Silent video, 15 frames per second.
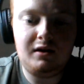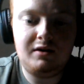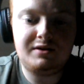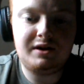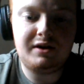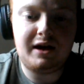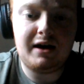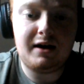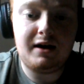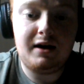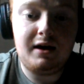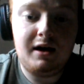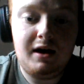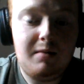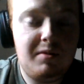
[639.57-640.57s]
So yeah,
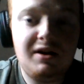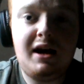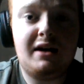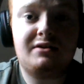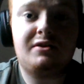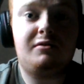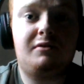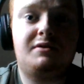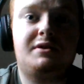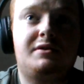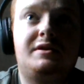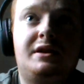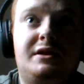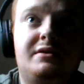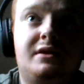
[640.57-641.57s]
but yeah, Toro Rosso's
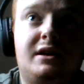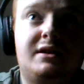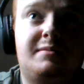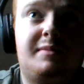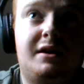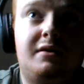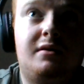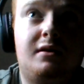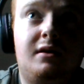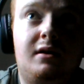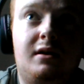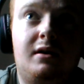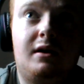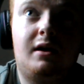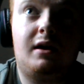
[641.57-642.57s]
season has been
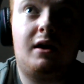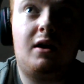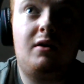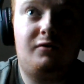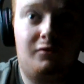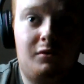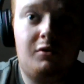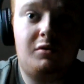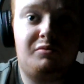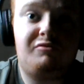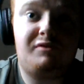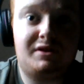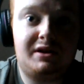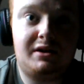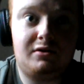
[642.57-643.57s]
overall
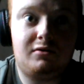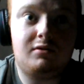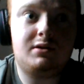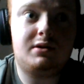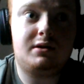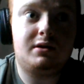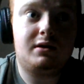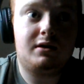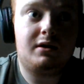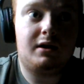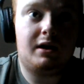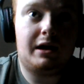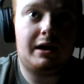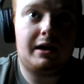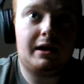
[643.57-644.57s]
pretty good.
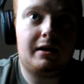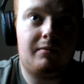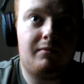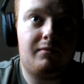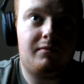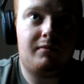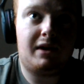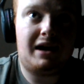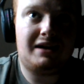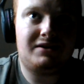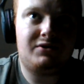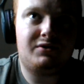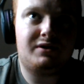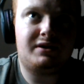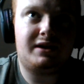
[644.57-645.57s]
As
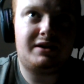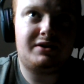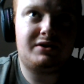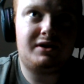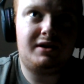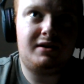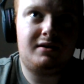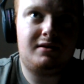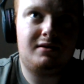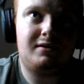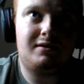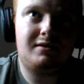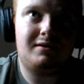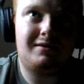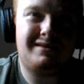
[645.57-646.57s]
good as last year?
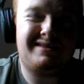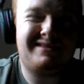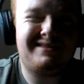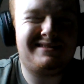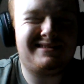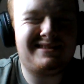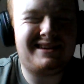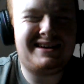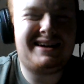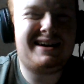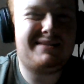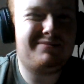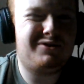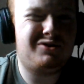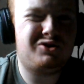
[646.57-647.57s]

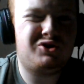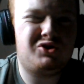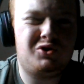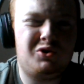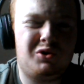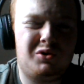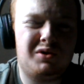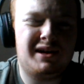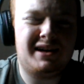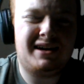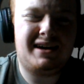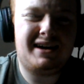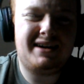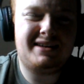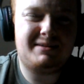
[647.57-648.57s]
I'm not sure.
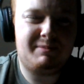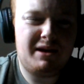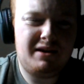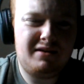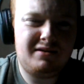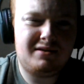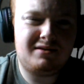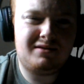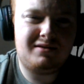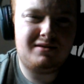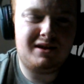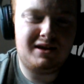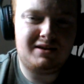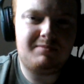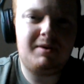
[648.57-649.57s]
It's been
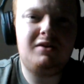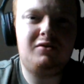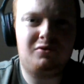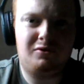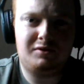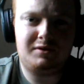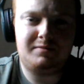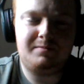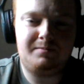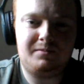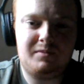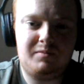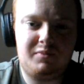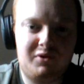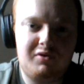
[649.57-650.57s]
good,
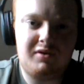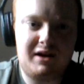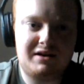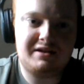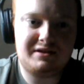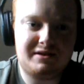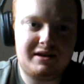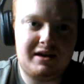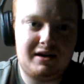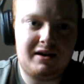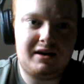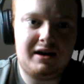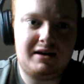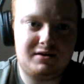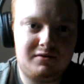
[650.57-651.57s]
but as I say,
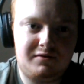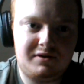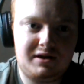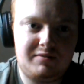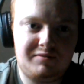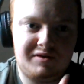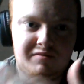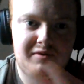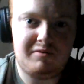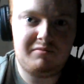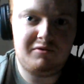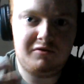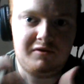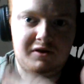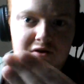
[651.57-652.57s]
as other teams have been
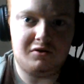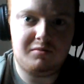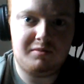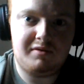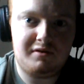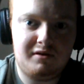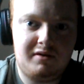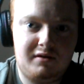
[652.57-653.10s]
moving up,